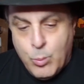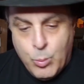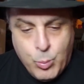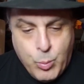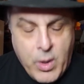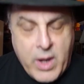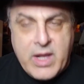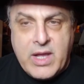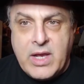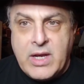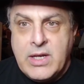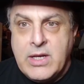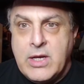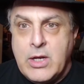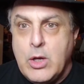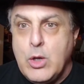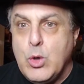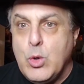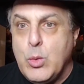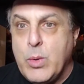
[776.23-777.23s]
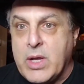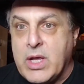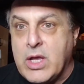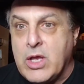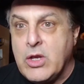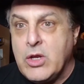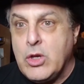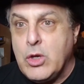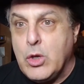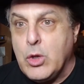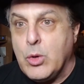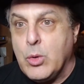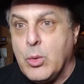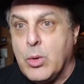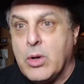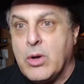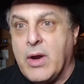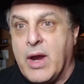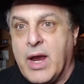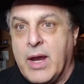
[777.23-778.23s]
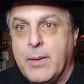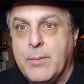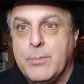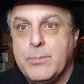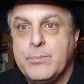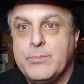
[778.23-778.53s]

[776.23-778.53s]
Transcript: what can you do? What can you do? All right.